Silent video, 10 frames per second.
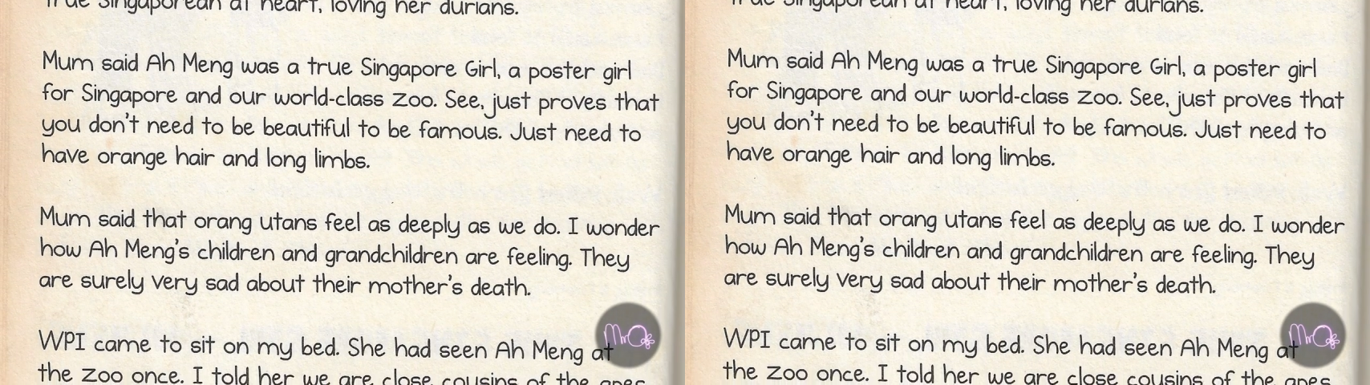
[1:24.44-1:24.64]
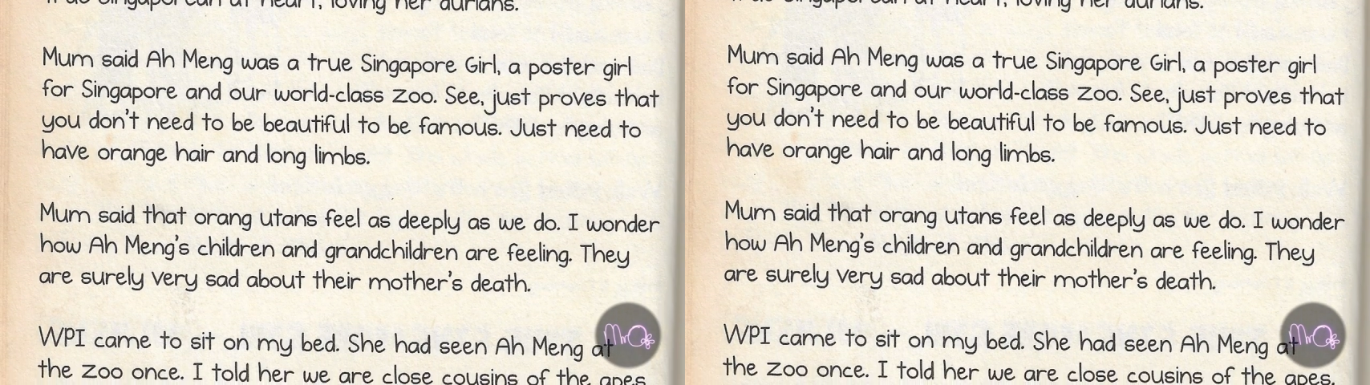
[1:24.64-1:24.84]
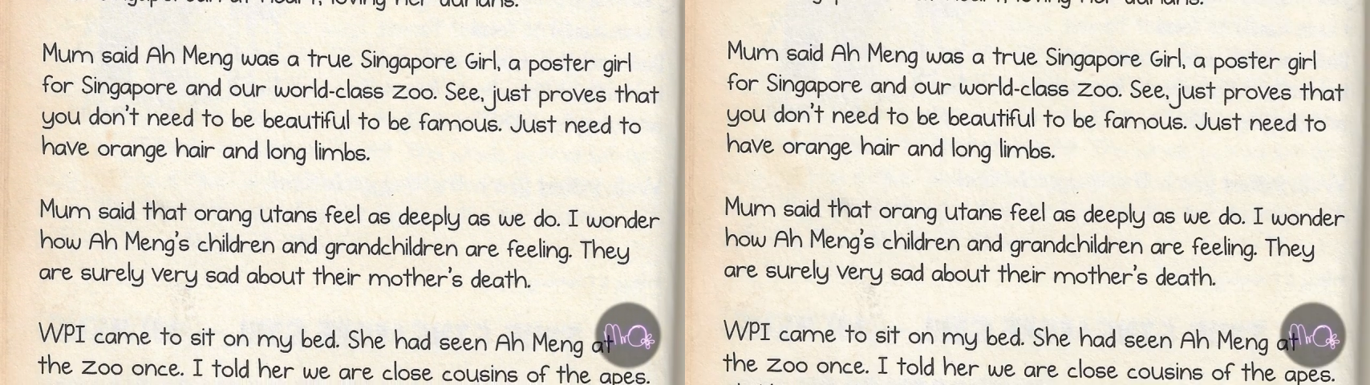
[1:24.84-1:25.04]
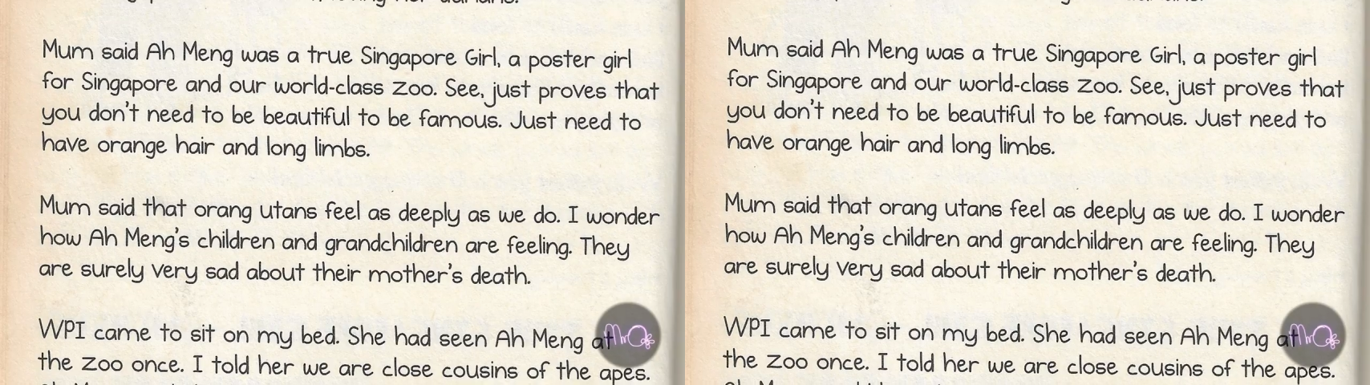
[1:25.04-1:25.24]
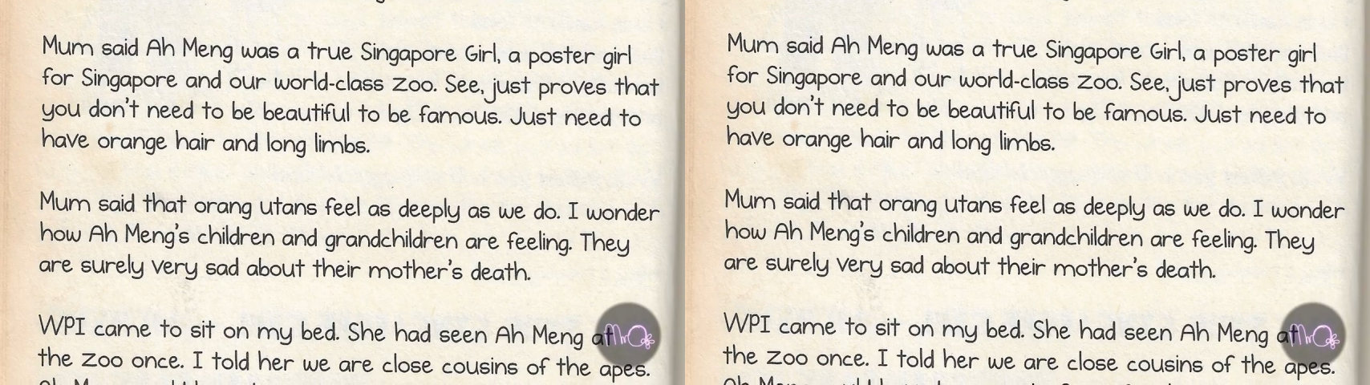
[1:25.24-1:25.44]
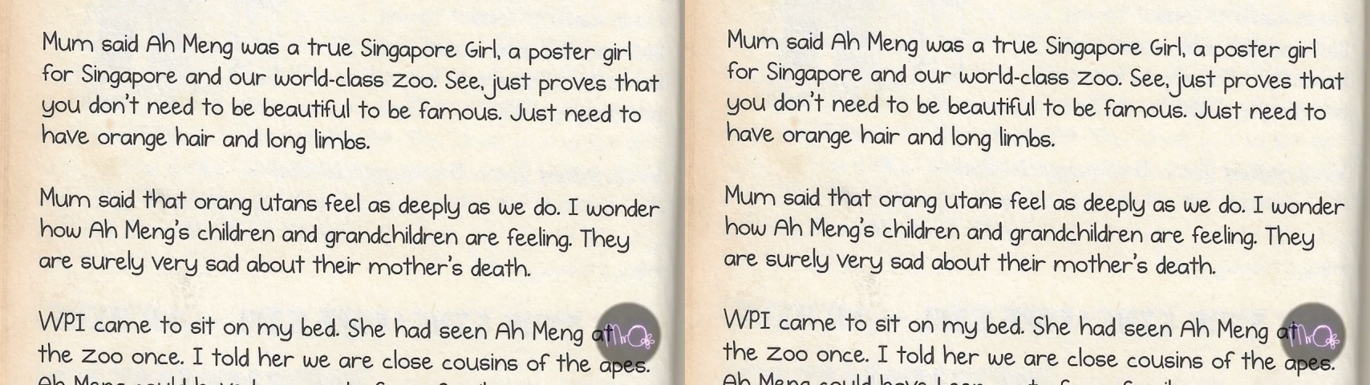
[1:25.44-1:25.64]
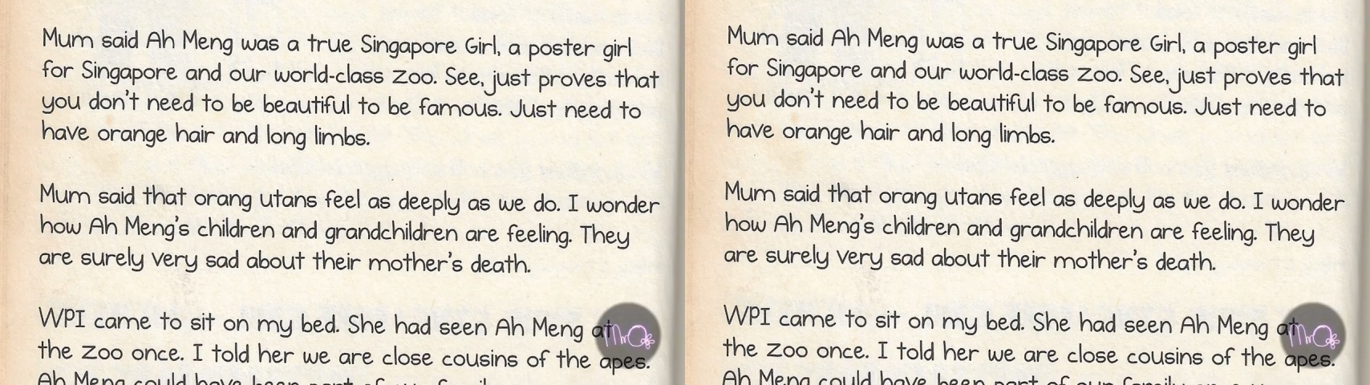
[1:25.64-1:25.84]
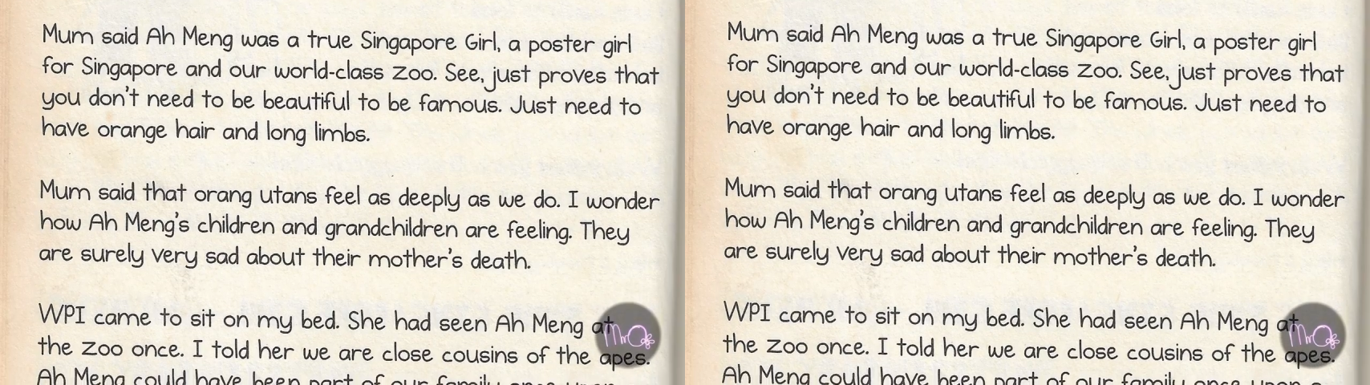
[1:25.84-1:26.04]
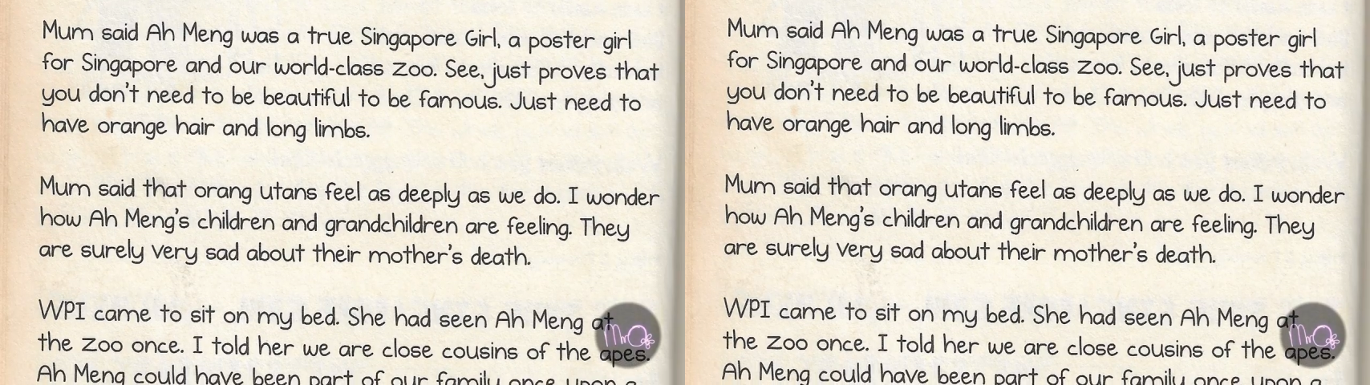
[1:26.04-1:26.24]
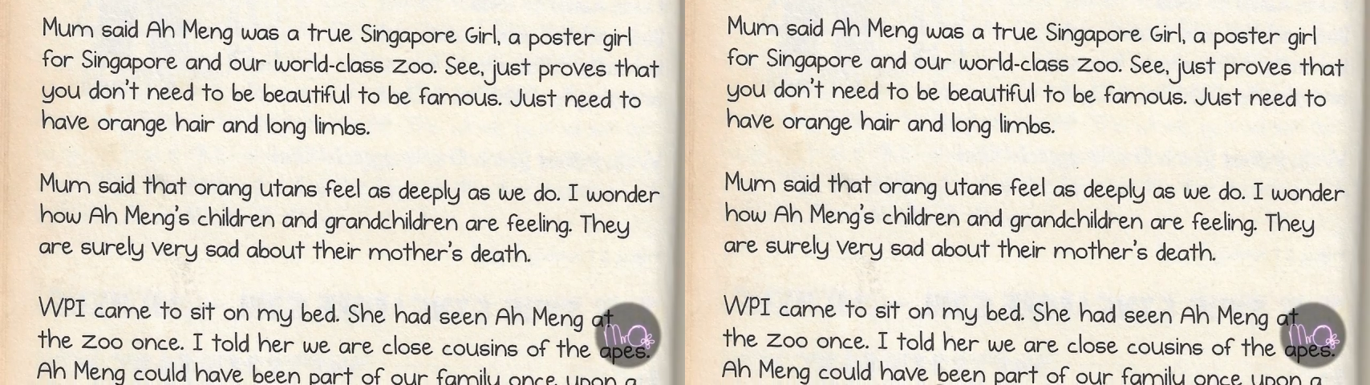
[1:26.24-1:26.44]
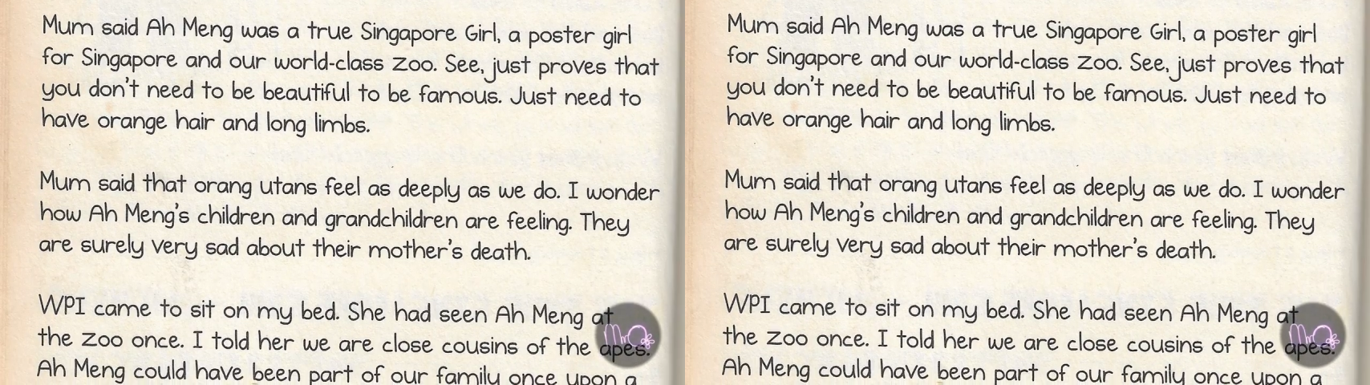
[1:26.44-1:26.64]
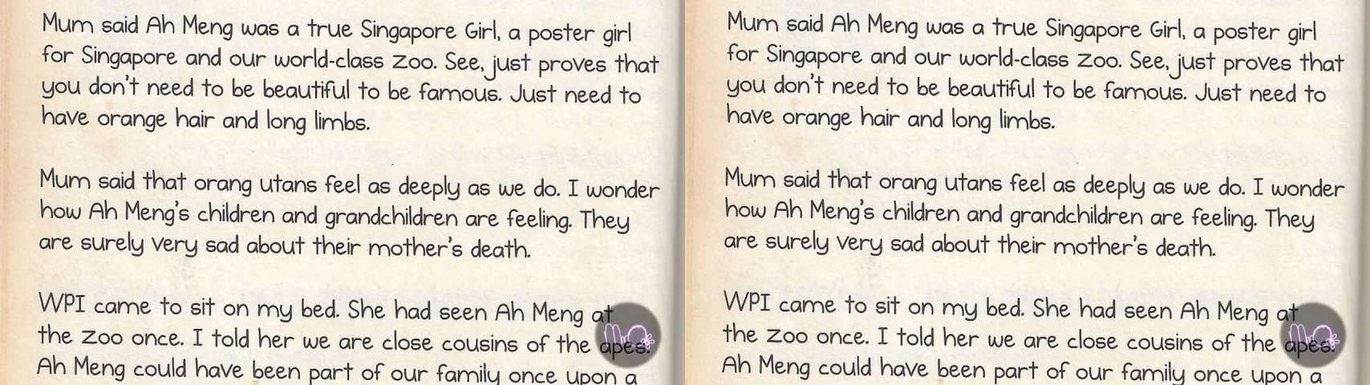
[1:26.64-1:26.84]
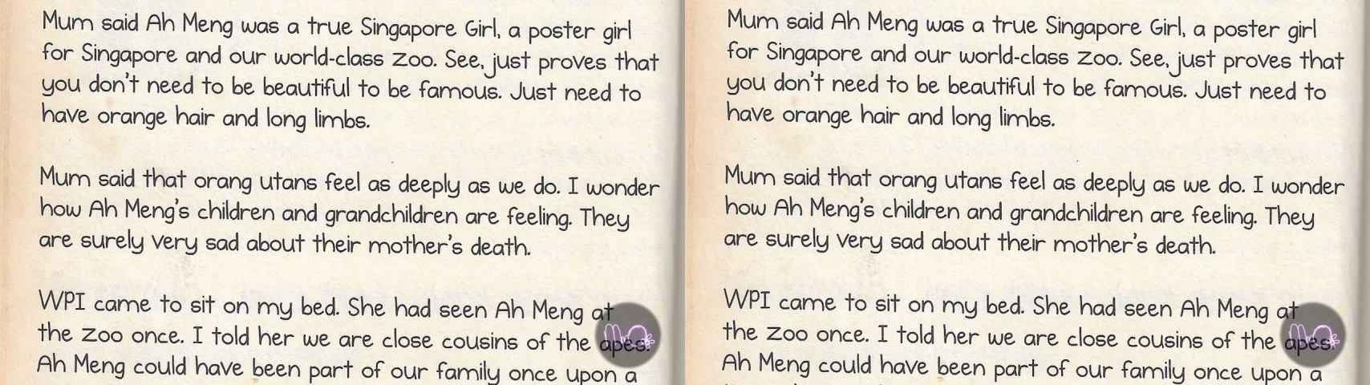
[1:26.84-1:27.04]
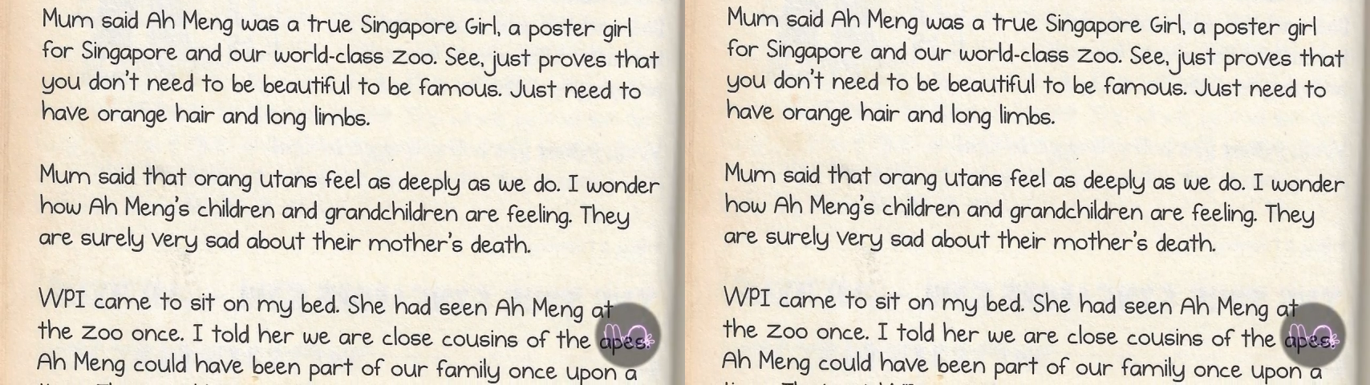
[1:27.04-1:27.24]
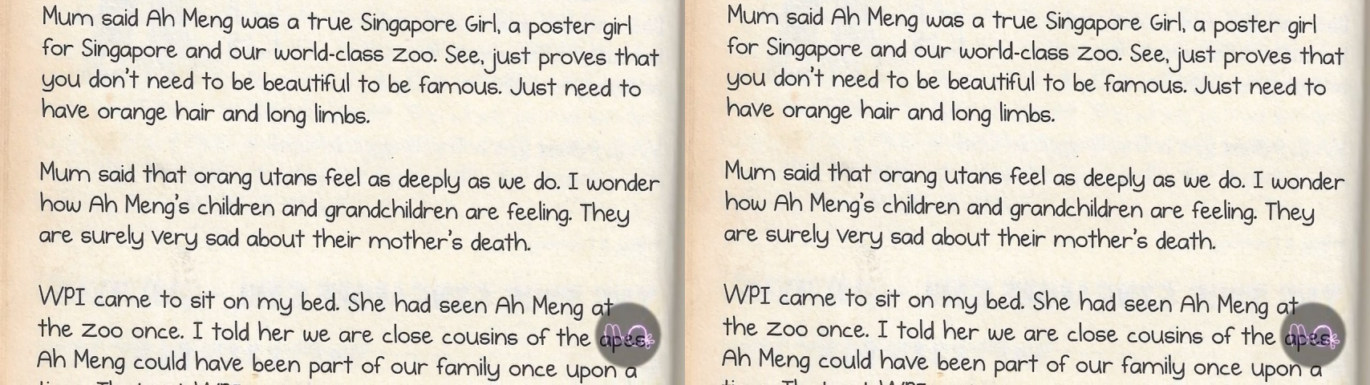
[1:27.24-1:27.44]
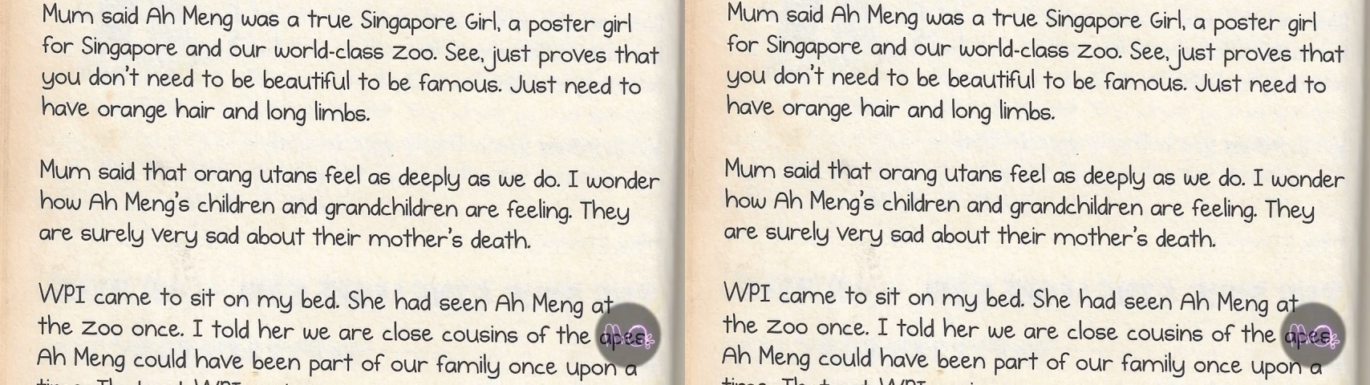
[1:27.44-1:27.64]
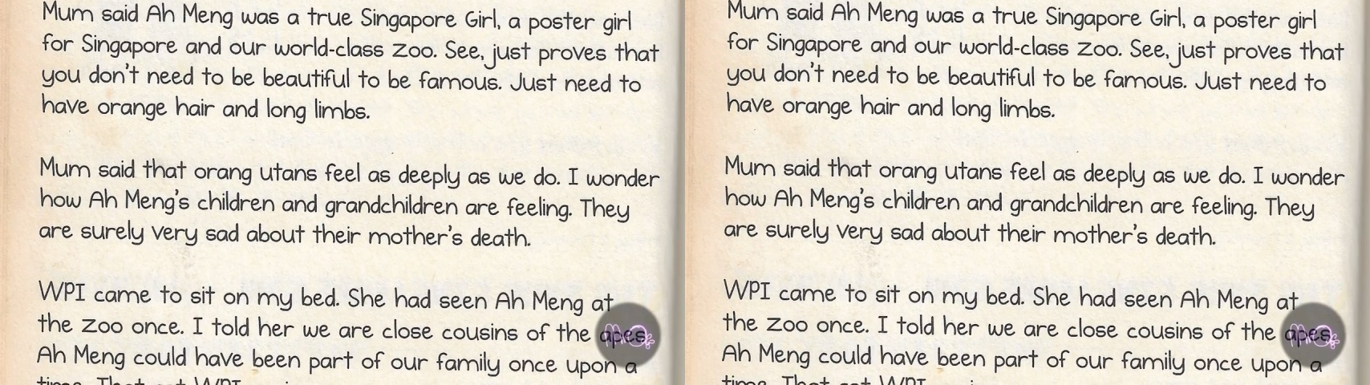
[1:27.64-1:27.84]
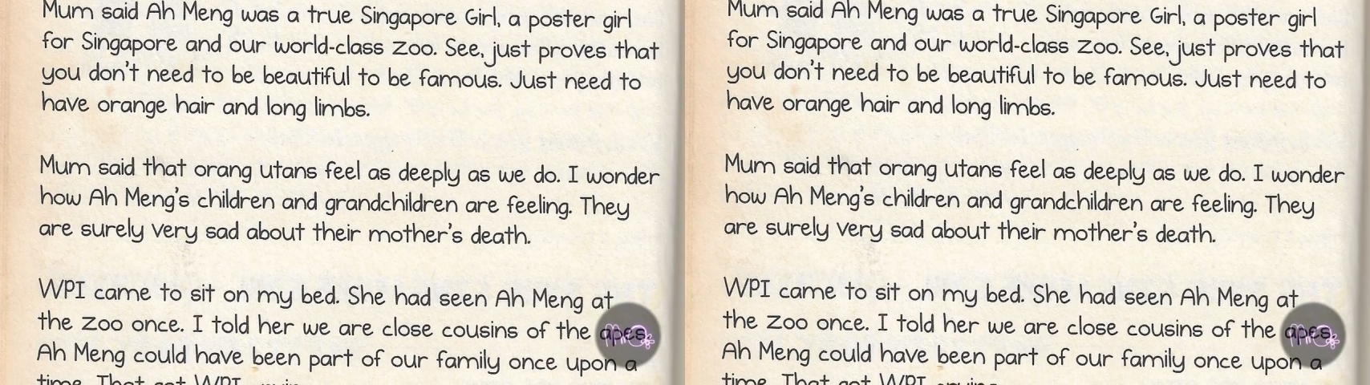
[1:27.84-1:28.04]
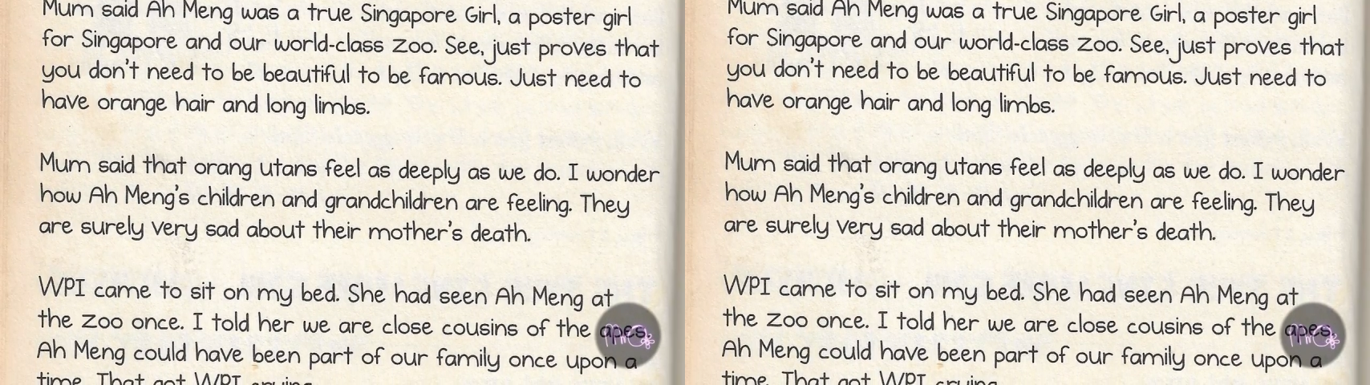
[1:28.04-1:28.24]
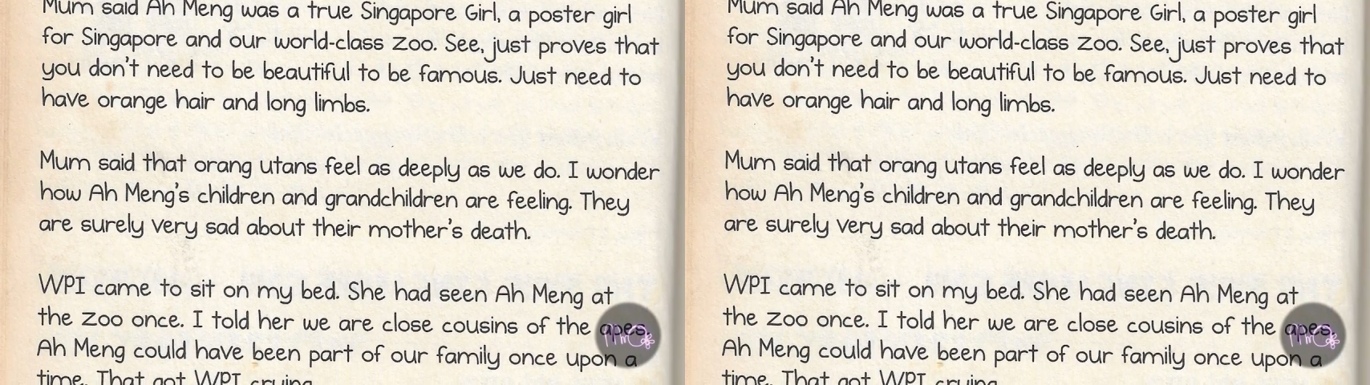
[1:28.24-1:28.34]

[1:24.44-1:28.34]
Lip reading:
[unreadable: no face in view]